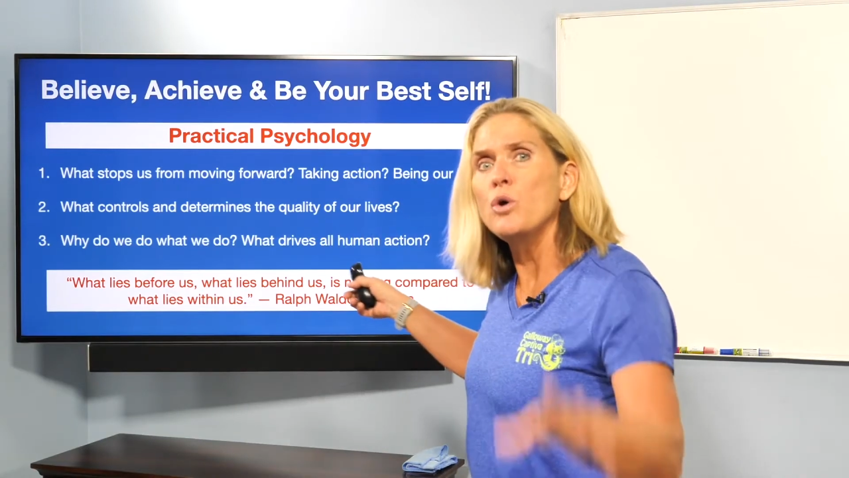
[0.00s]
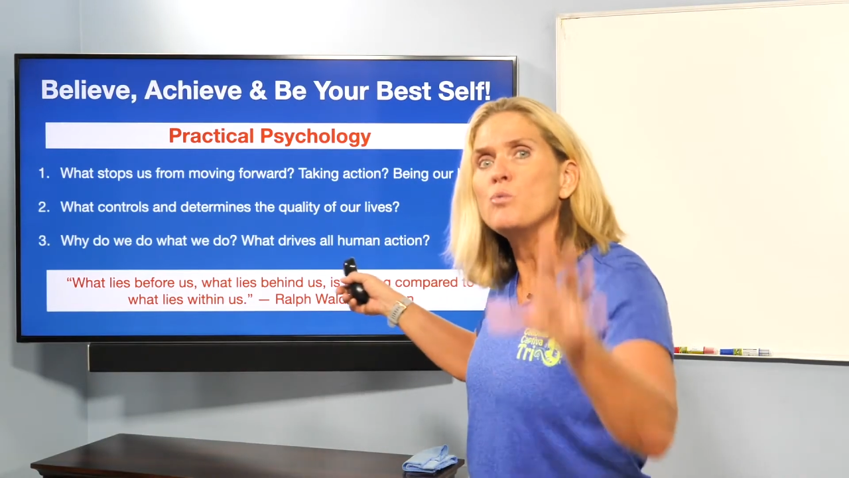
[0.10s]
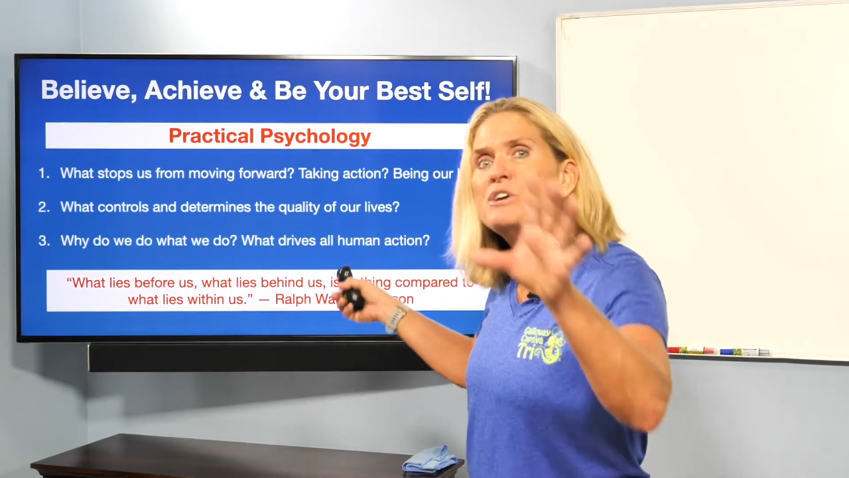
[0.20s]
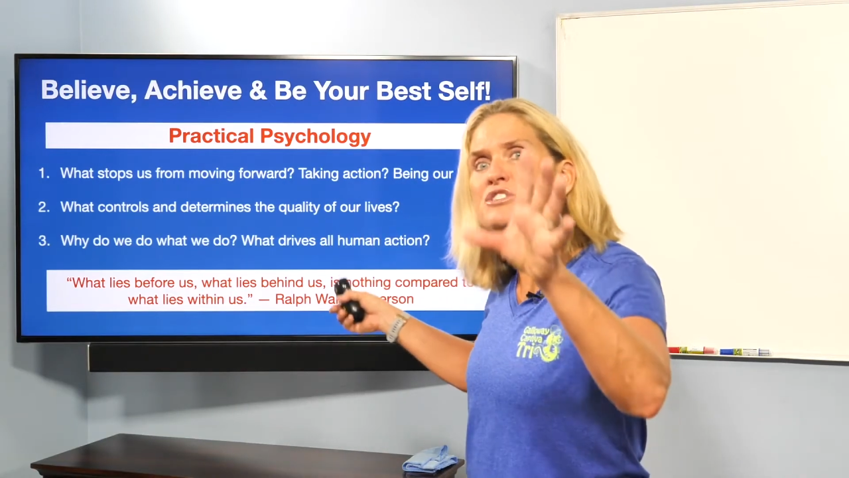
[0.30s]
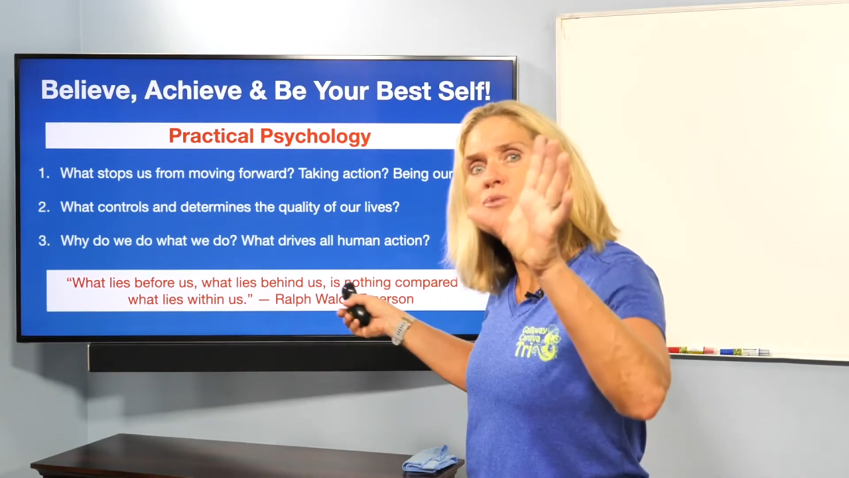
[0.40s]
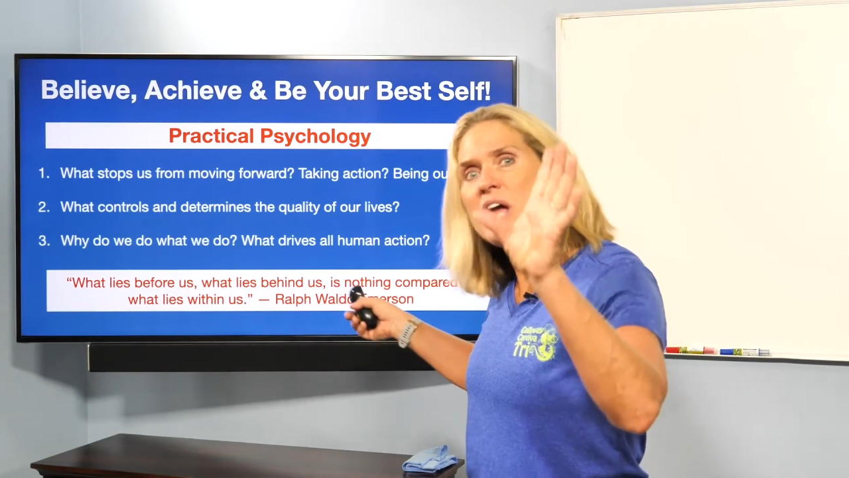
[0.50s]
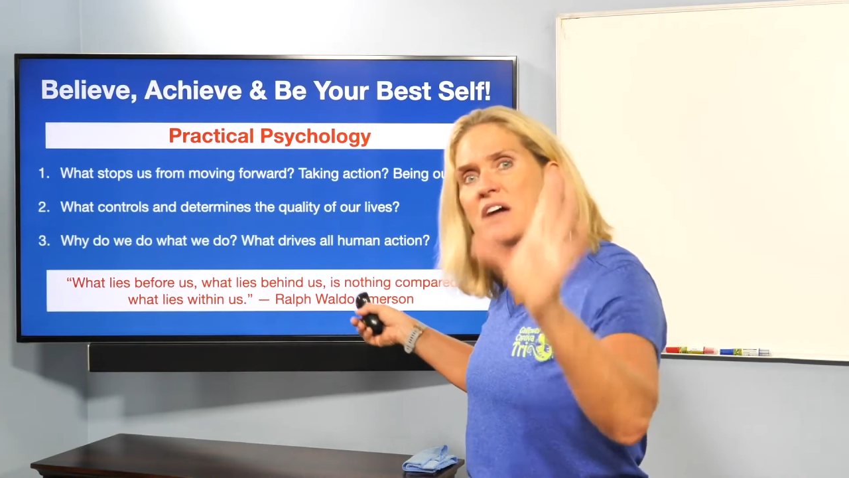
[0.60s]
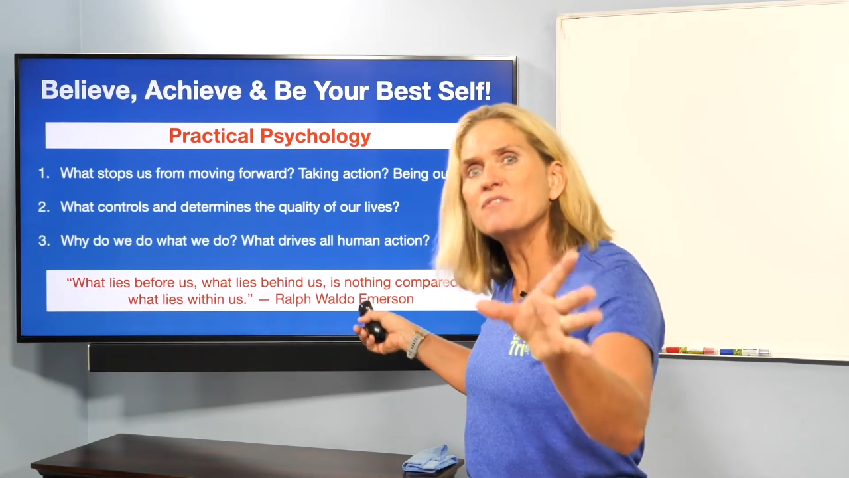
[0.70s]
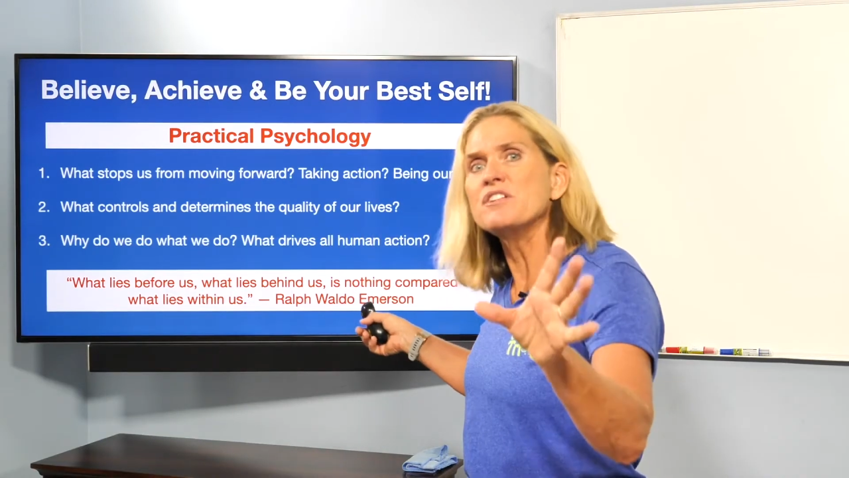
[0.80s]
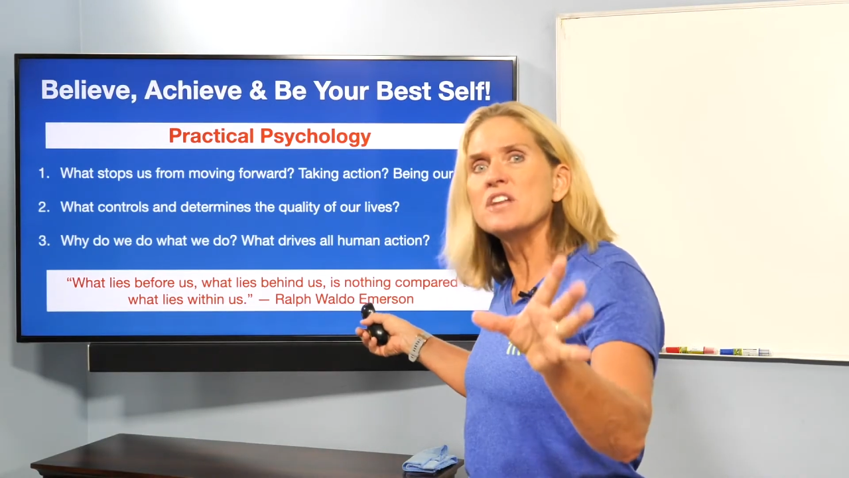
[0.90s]
we do
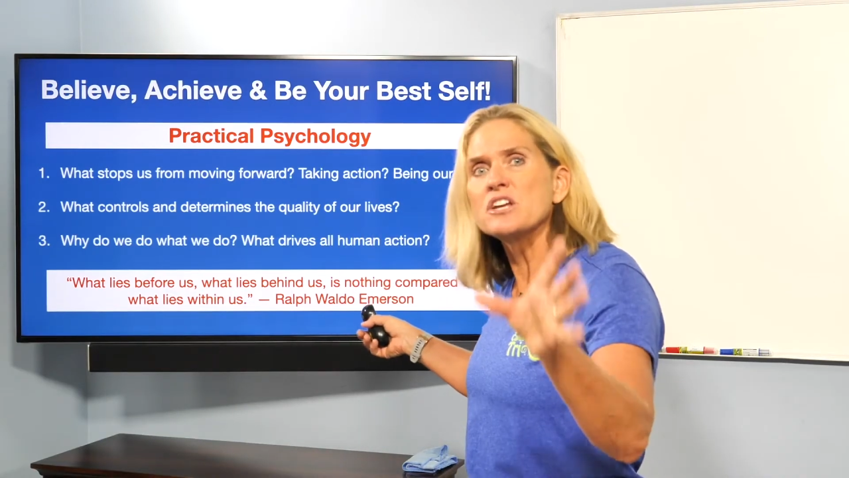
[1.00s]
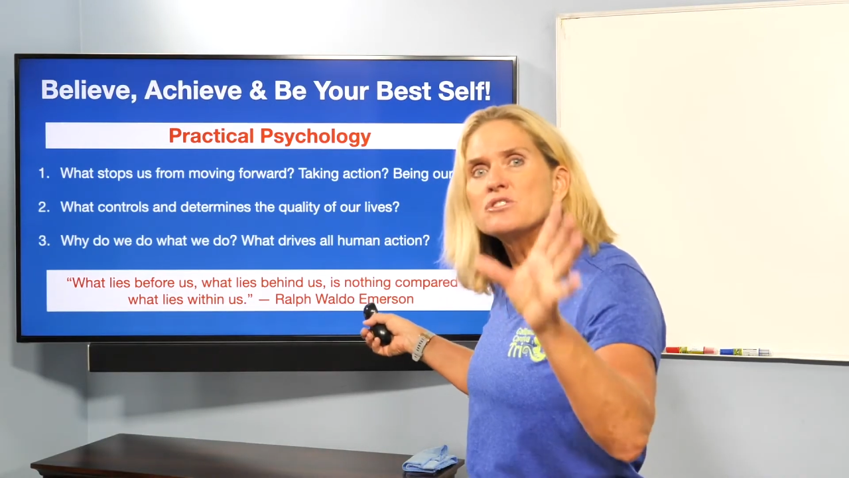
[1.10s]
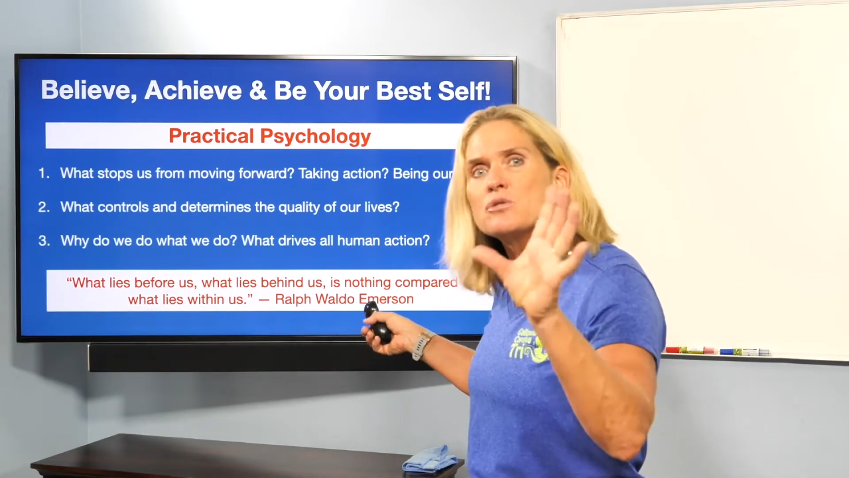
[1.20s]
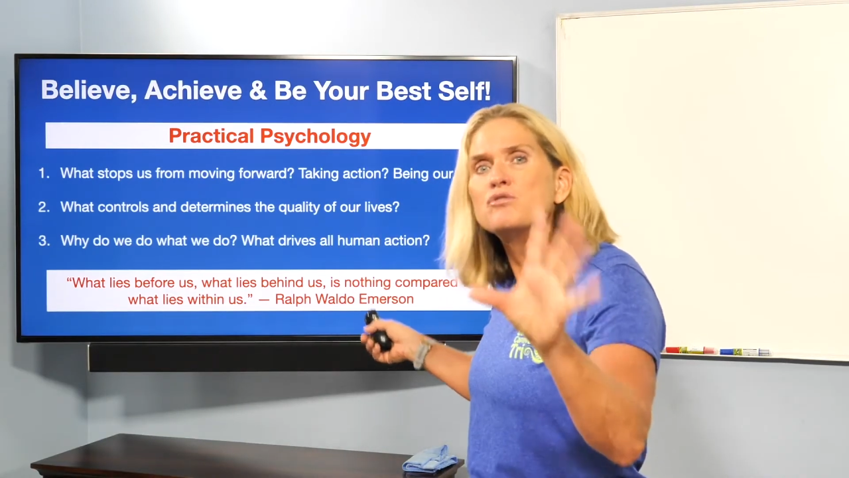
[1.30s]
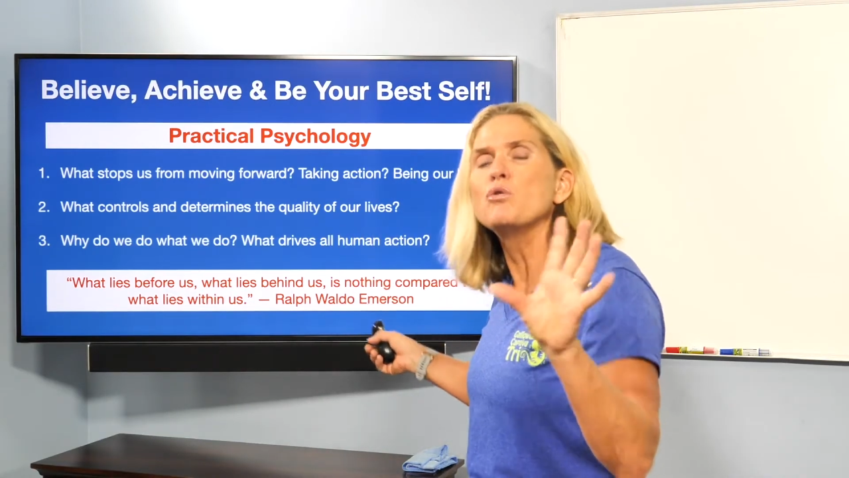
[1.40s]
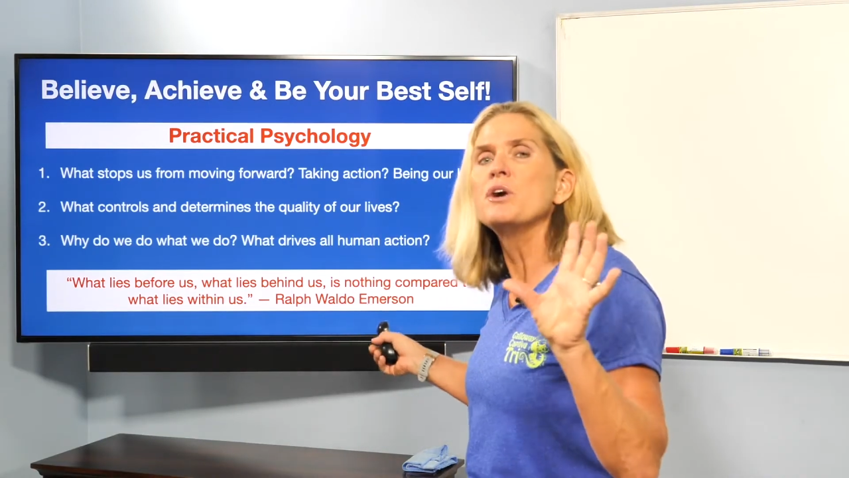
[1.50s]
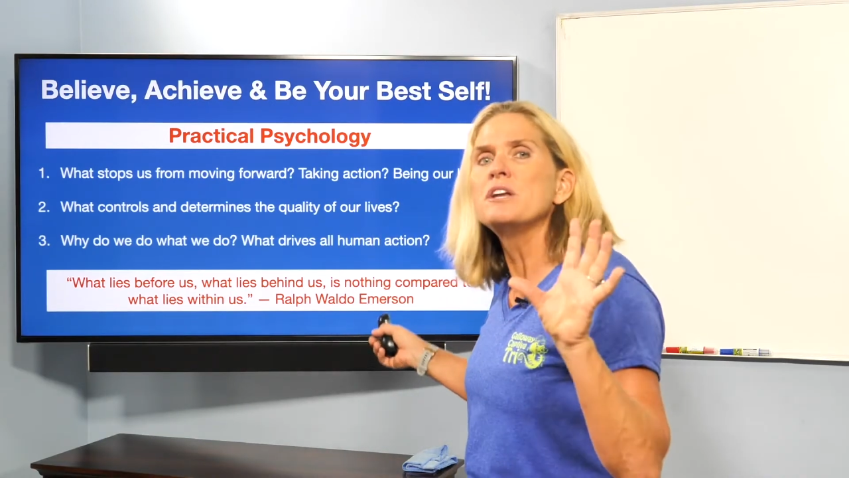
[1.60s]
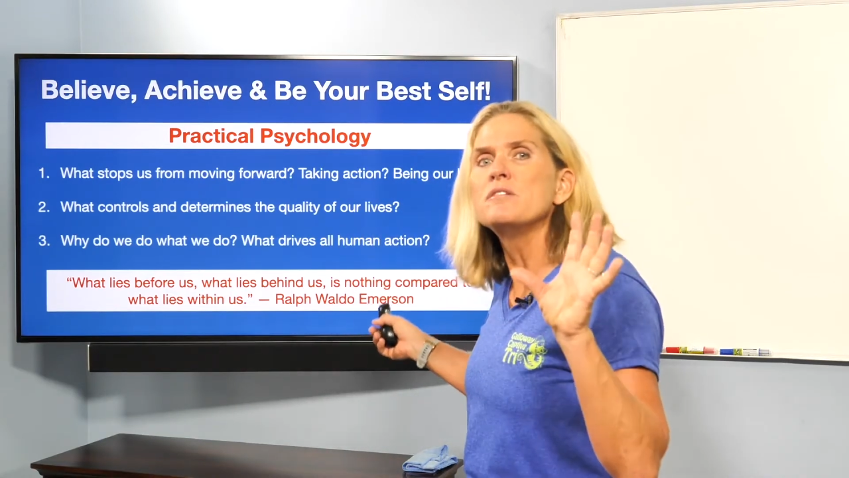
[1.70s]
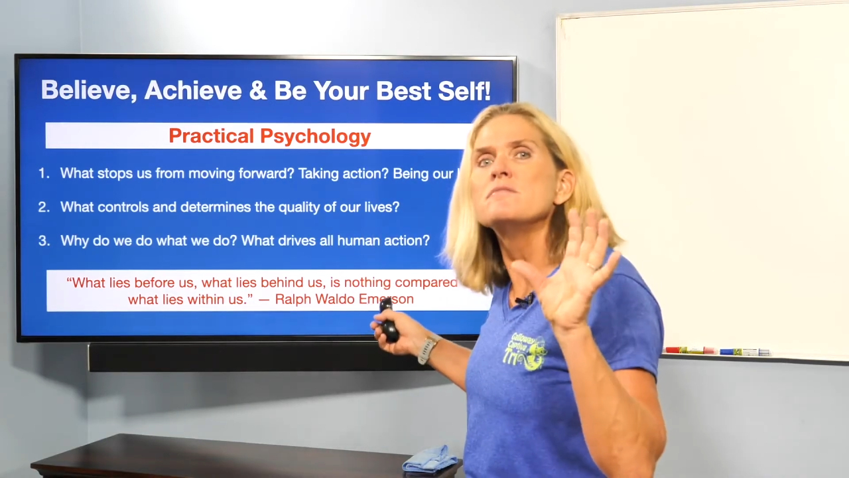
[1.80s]
everything to avoid